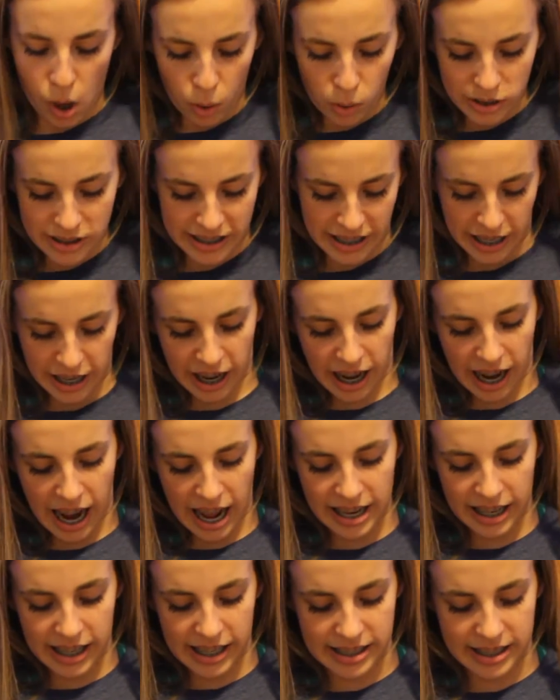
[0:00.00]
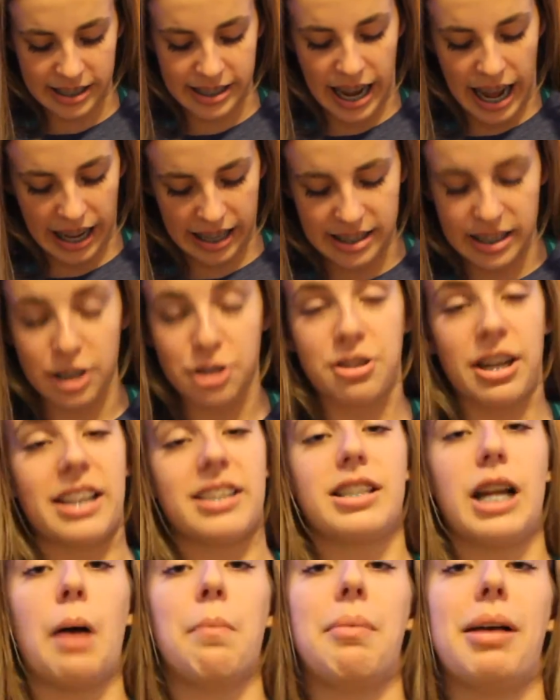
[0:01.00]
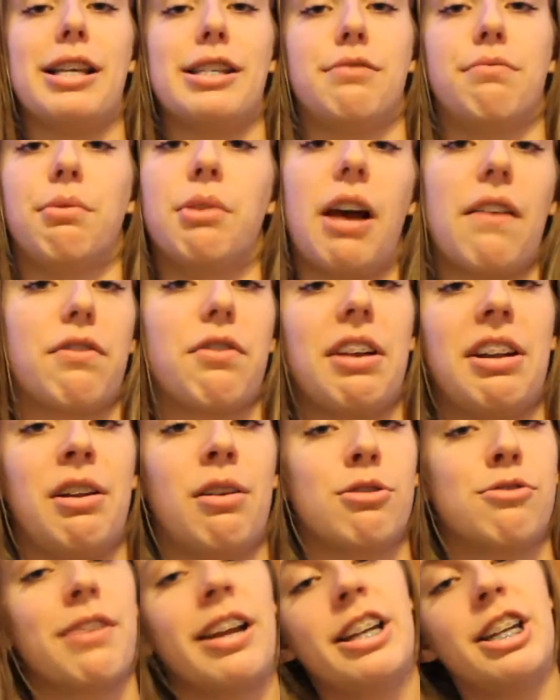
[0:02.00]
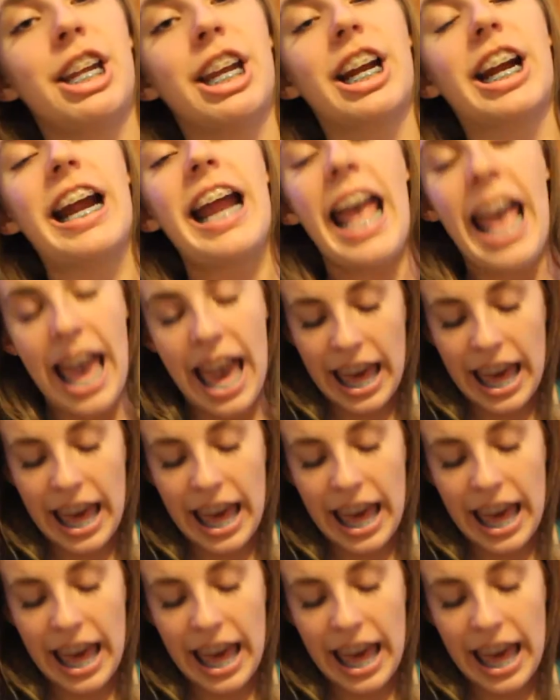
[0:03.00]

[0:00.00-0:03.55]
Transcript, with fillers: oh dear, and it is a dachshund dressed up as Rudolph the Red-Nosed Reindeer,